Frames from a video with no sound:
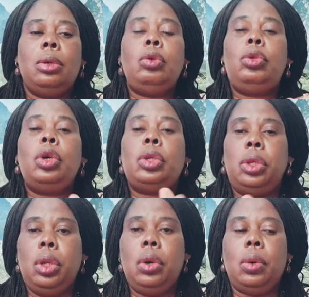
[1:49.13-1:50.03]
you
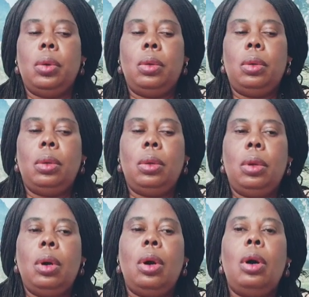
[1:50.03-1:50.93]
don't know,
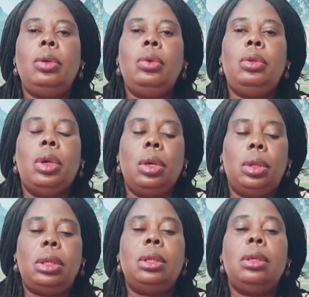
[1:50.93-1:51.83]
or you don't